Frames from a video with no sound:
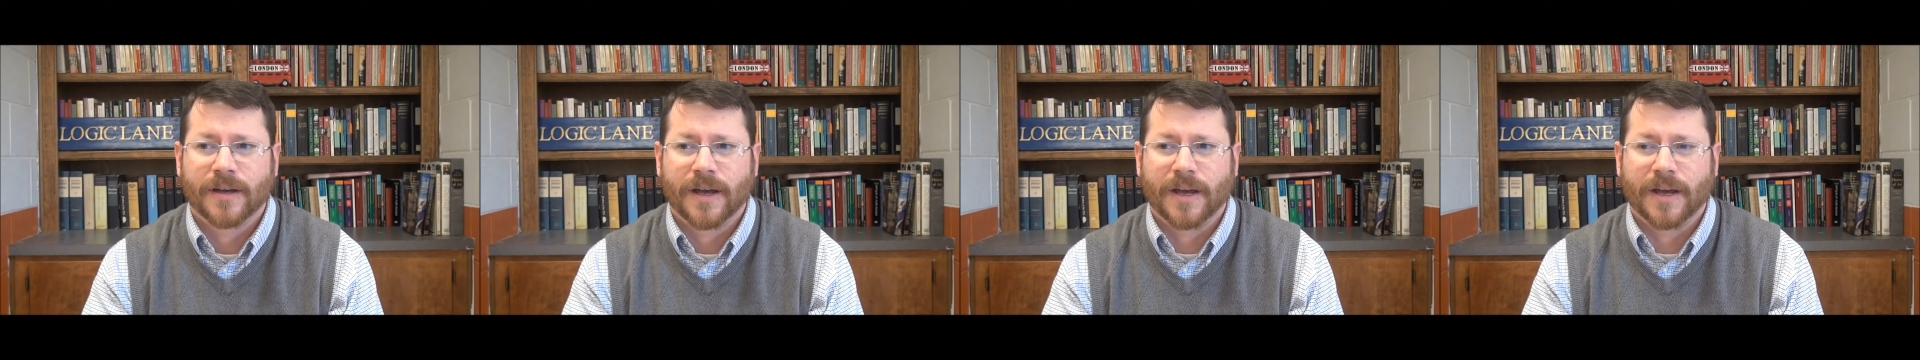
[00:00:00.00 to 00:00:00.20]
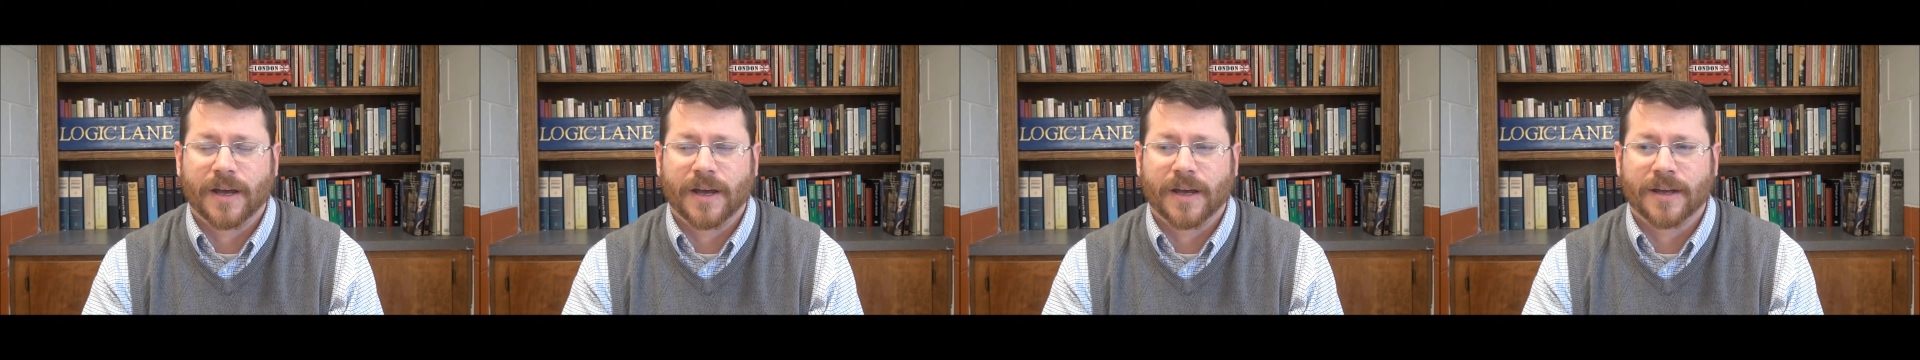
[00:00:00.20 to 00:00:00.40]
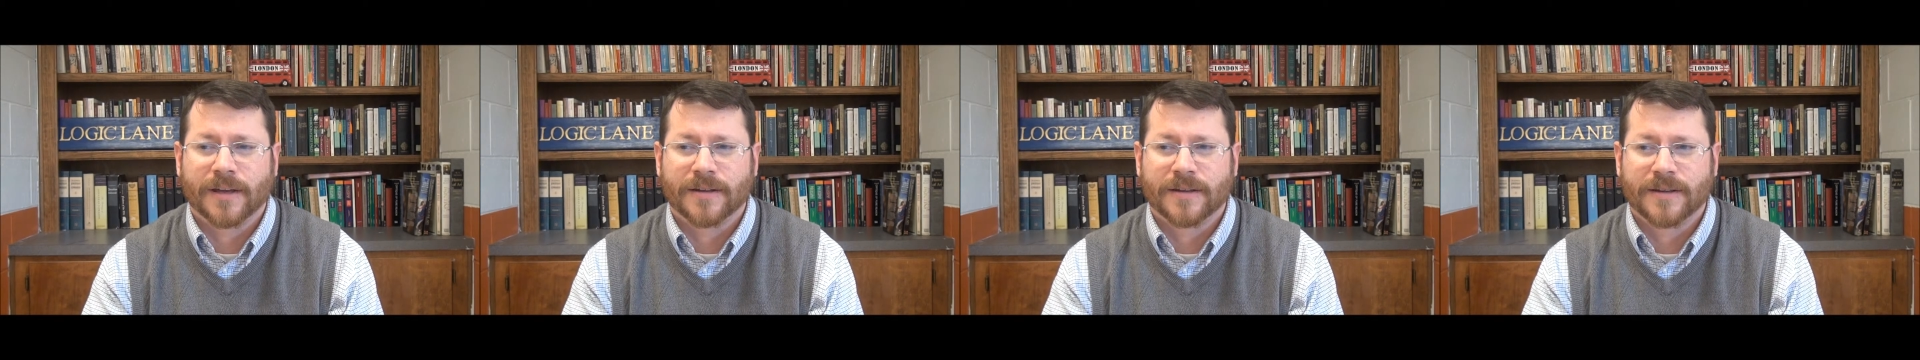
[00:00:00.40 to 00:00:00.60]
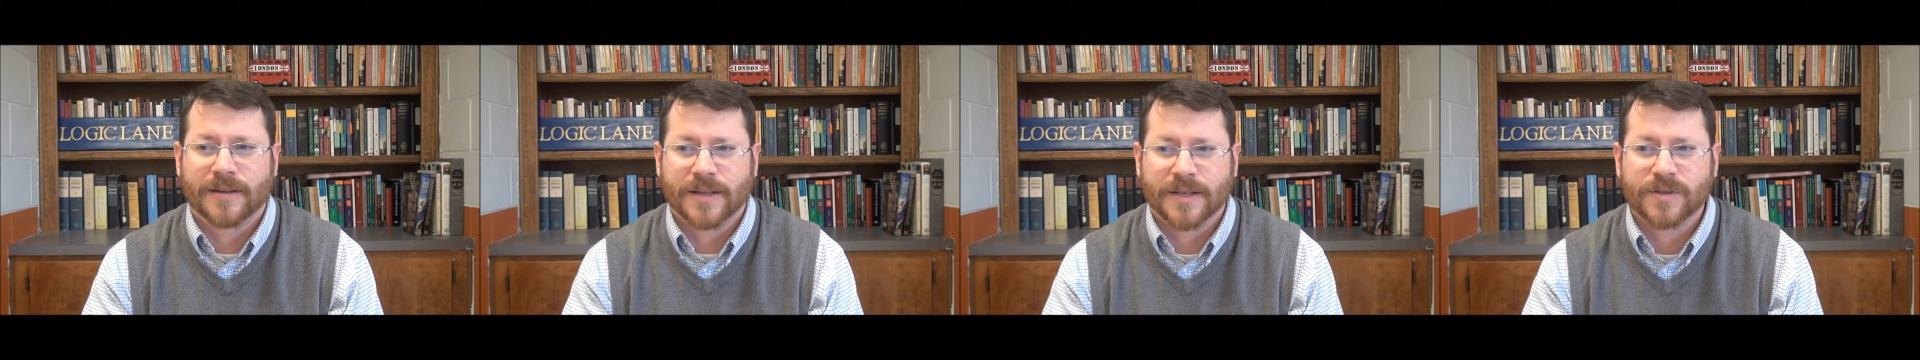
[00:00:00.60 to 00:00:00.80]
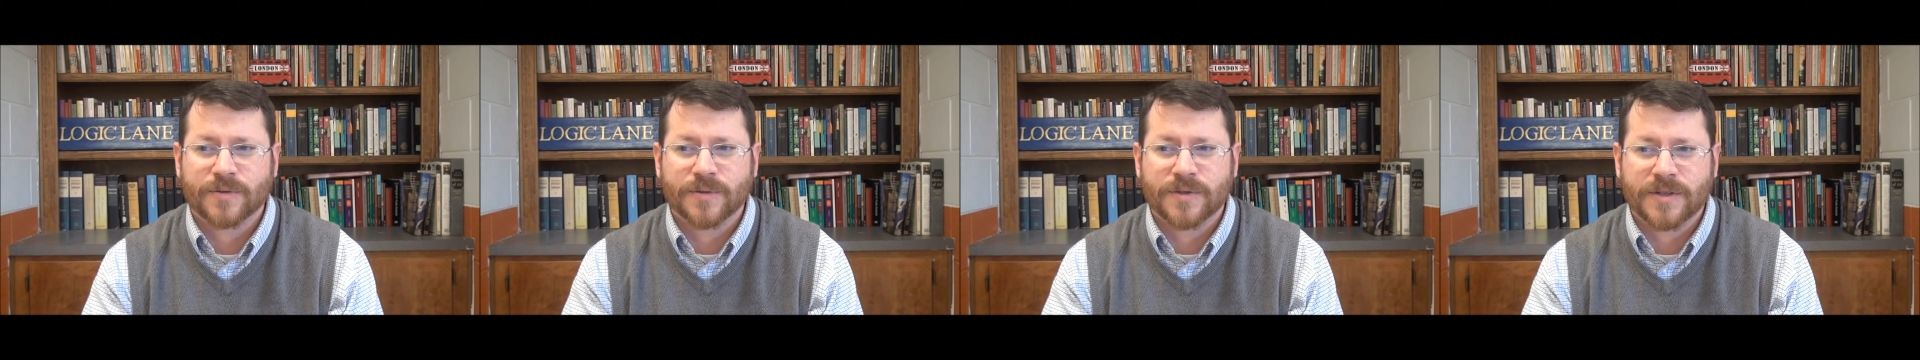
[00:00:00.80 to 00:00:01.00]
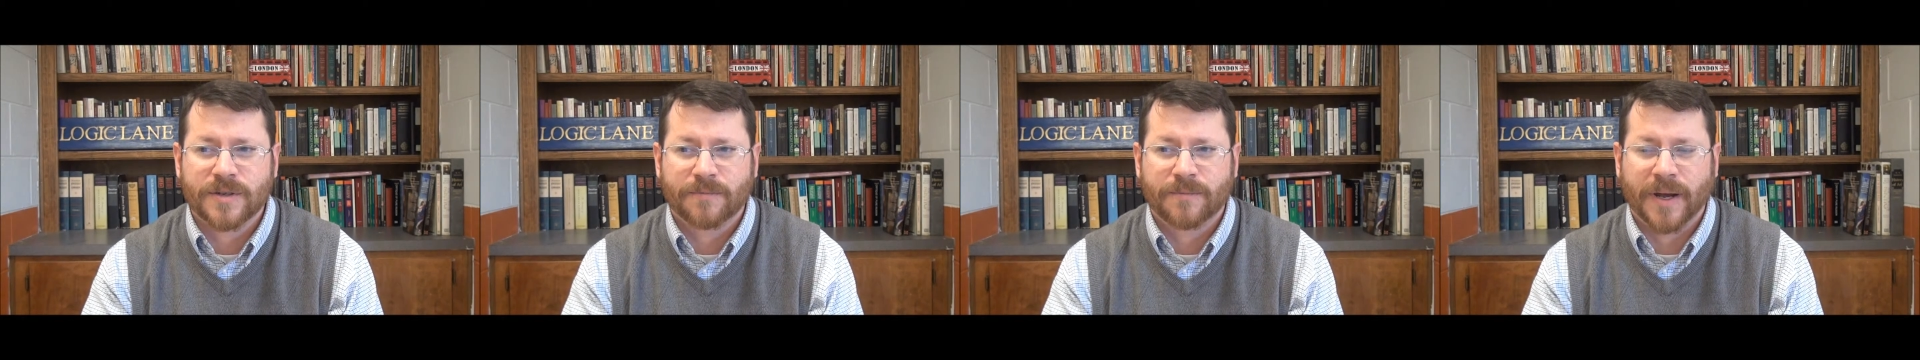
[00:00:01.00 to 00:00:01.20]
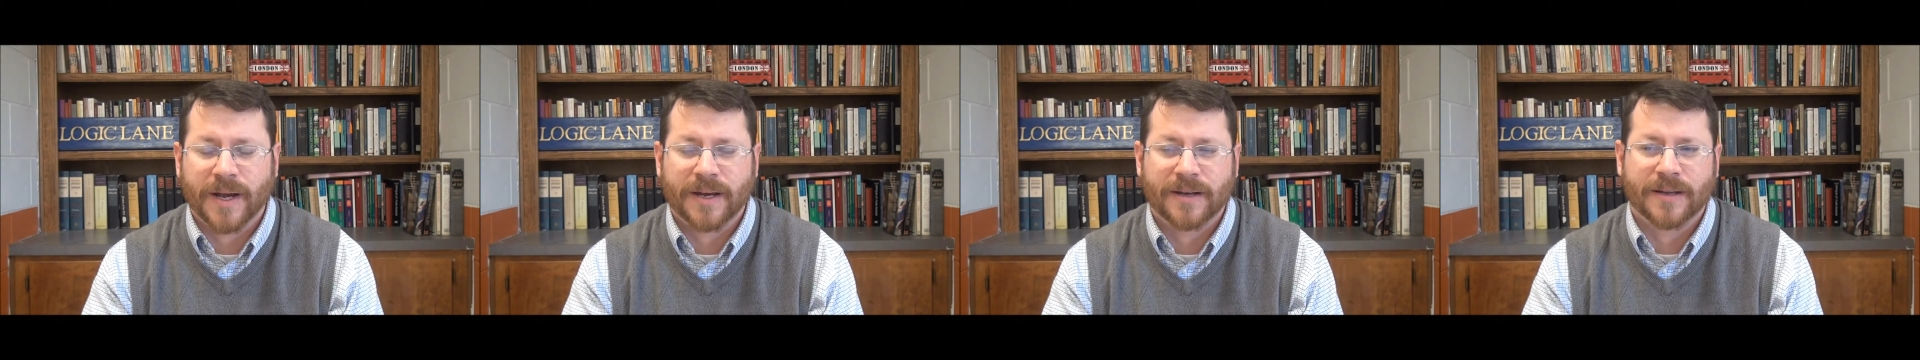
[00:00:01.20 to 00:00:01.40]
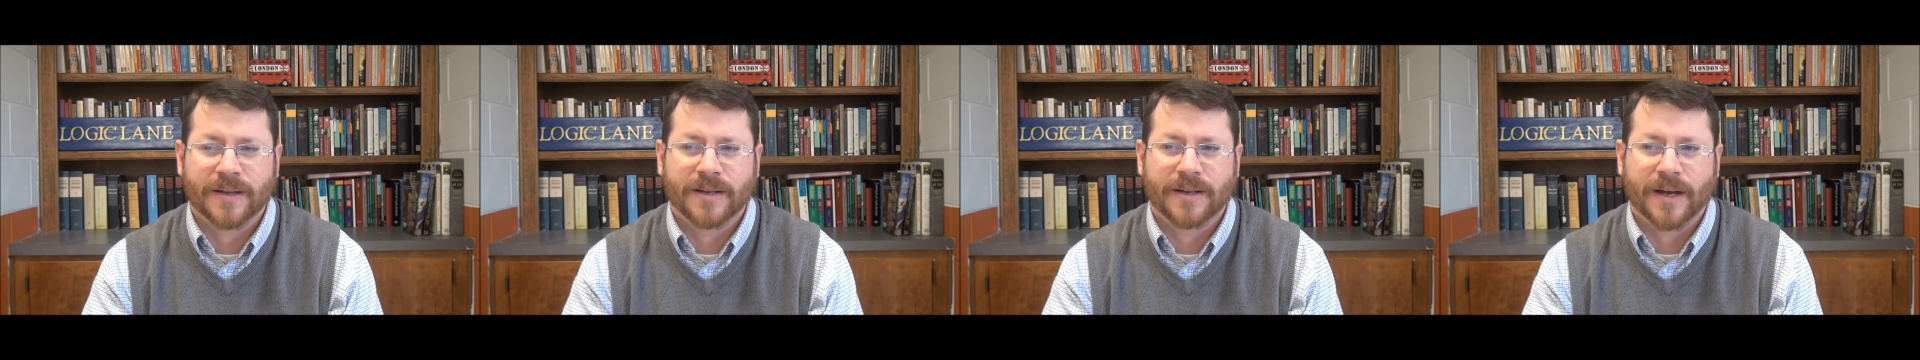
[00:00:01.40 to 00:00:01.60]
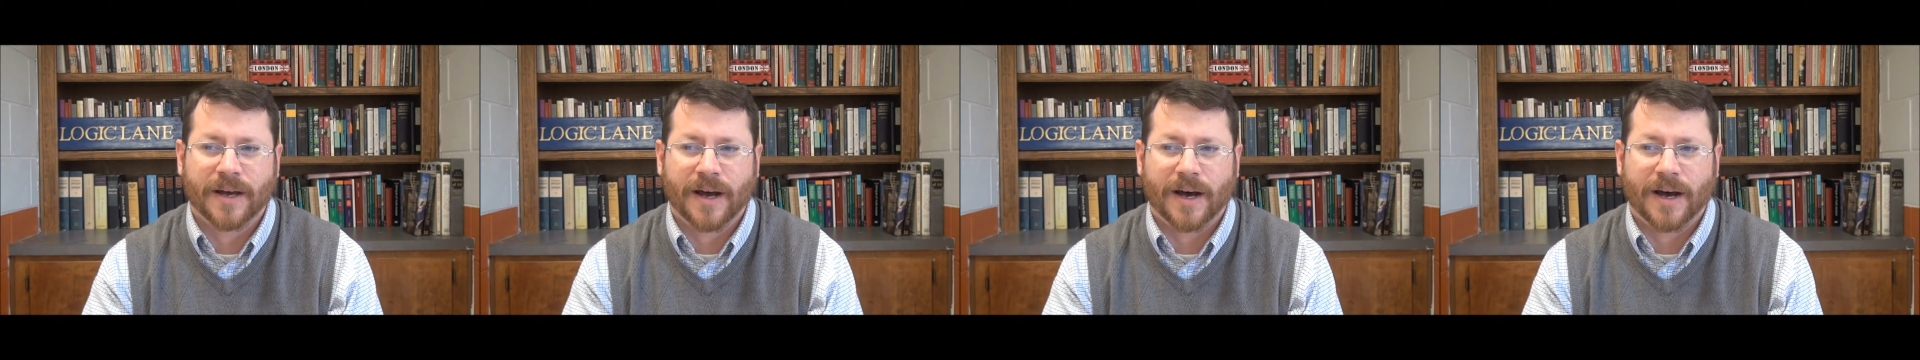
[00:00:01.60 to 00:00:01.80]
And this was debated